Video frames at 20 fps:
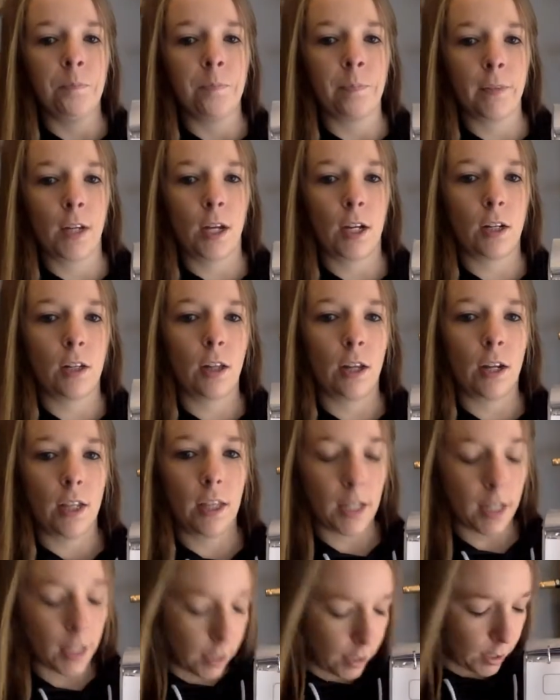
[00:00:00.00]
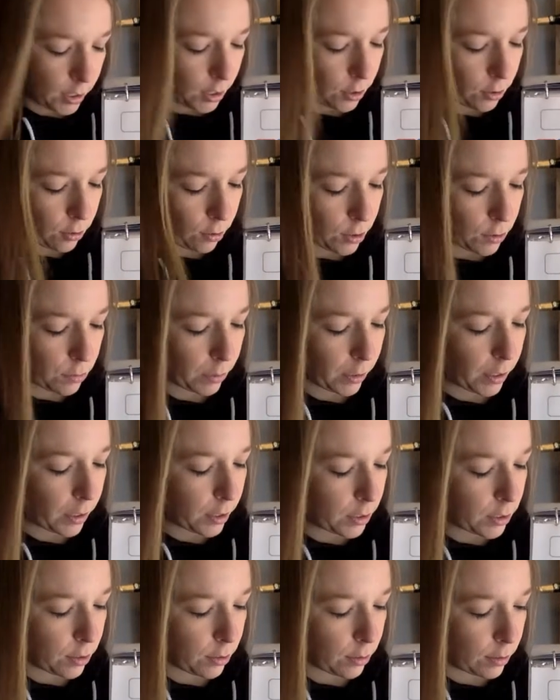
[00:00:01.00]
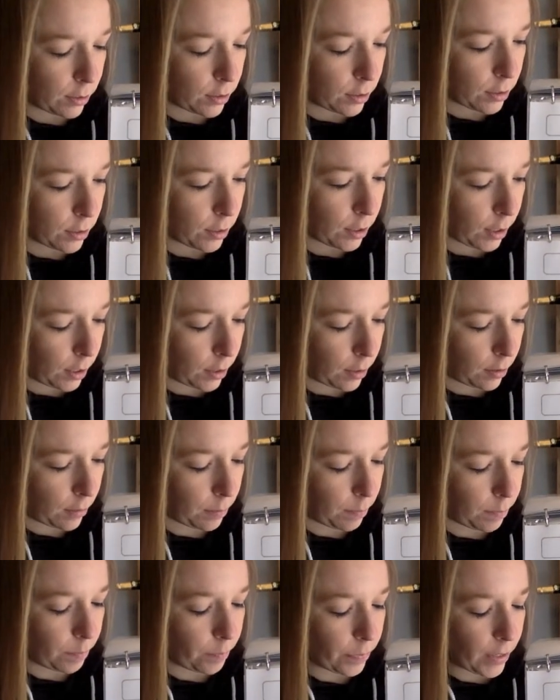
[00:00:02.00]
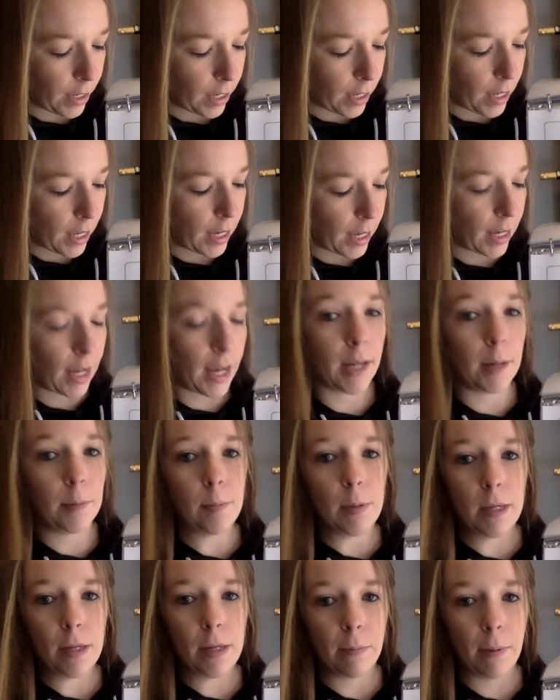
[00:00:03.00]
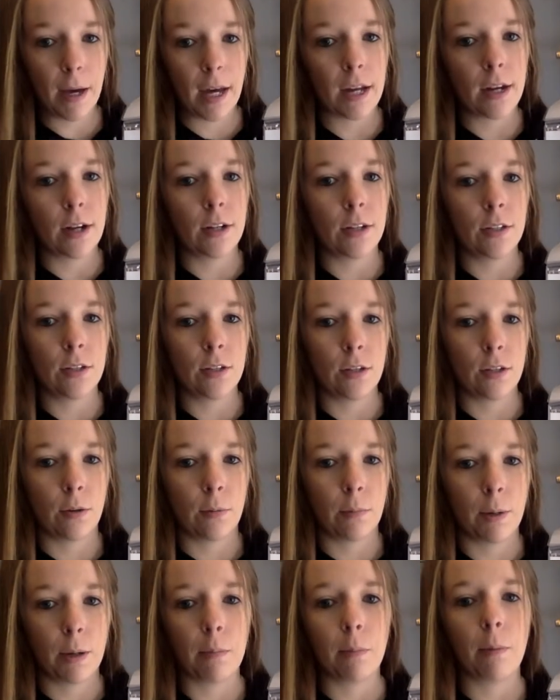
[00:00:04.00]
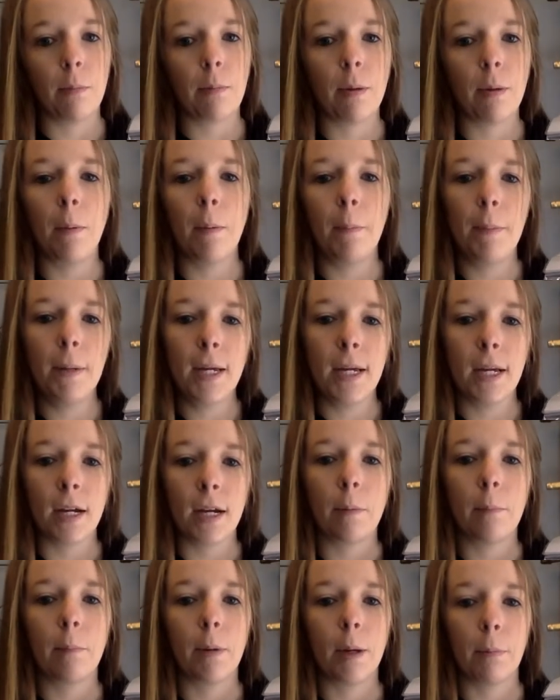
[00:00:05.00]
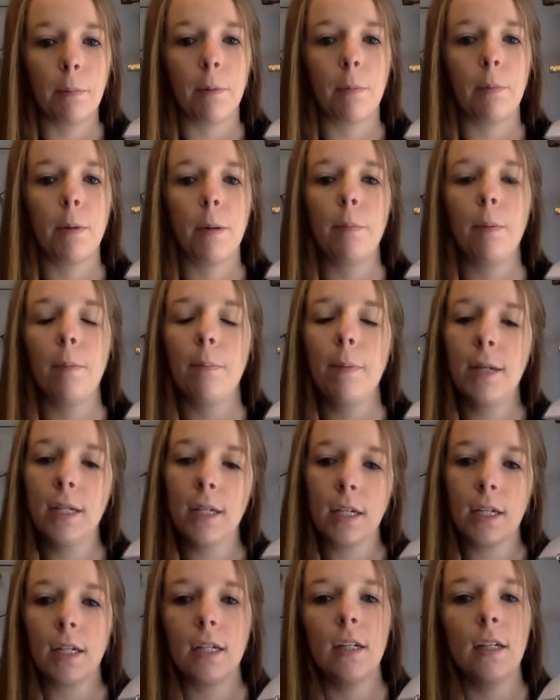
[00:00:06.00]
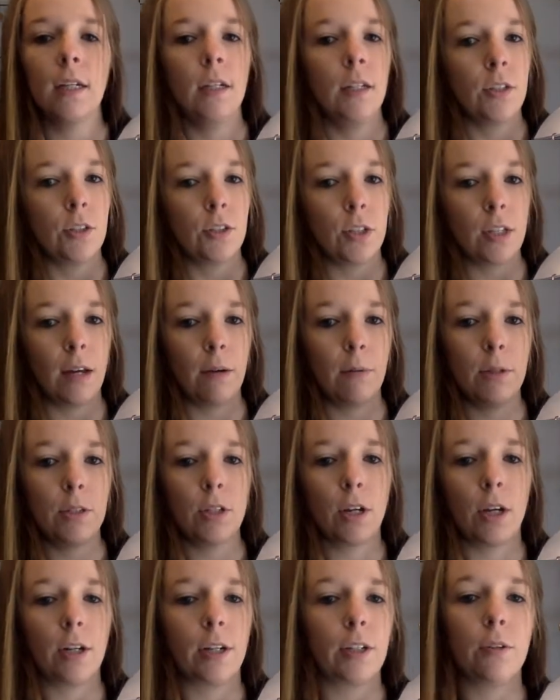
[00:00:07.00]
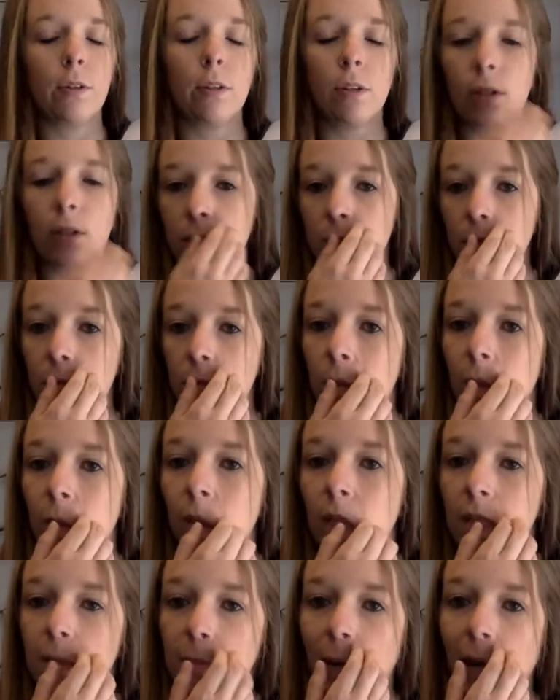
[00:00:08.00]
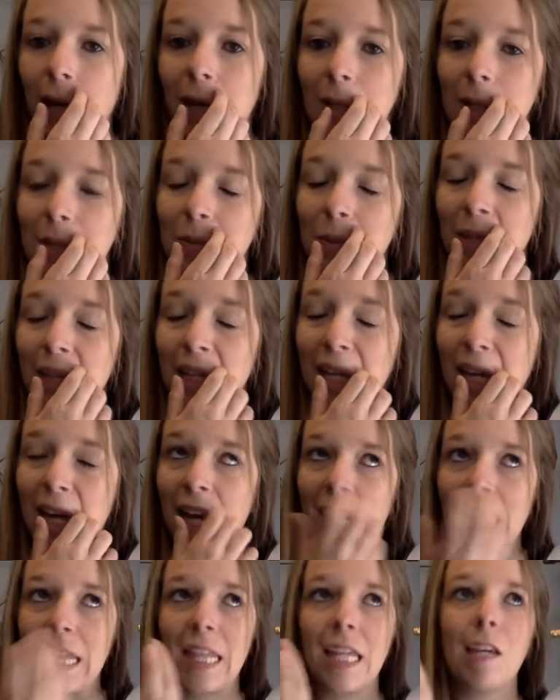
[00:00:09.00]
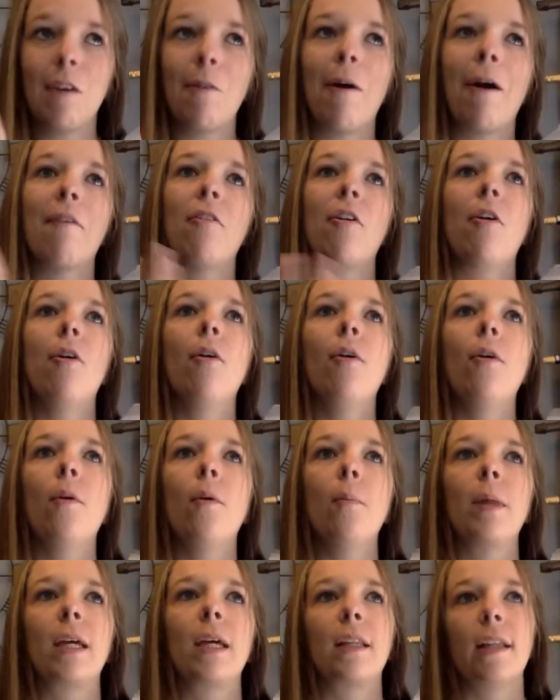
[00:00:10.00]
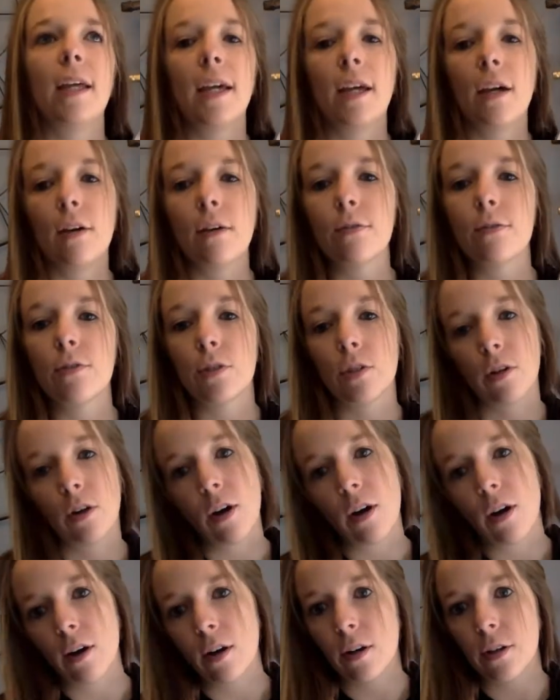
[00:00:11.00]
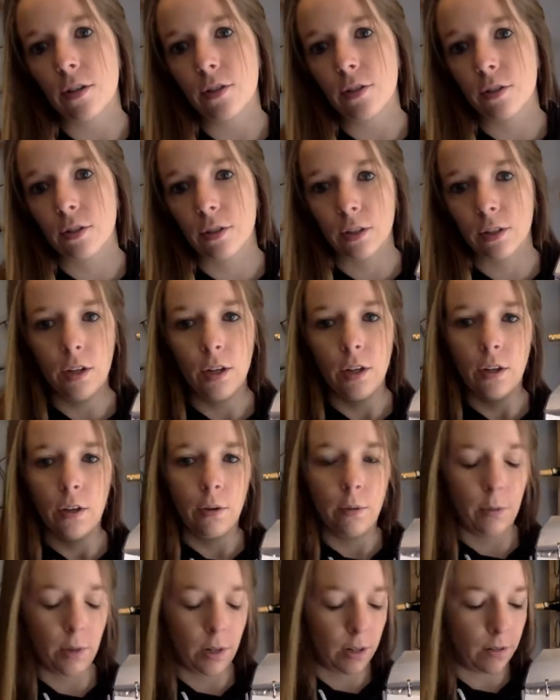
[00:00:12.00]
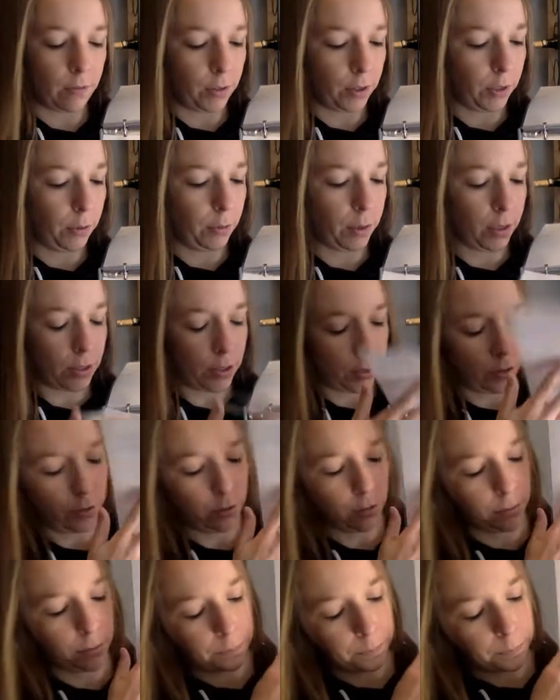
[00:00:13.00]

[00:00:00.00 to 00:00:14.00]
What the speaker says: Not a lot of the kids can do this one, so it's the AAB pattern, so purple, purple, pink, purple, purple, pink. So that one's hard. You can also do these patterns with like anything you have at home, like Legos or cars or whatever you want to do.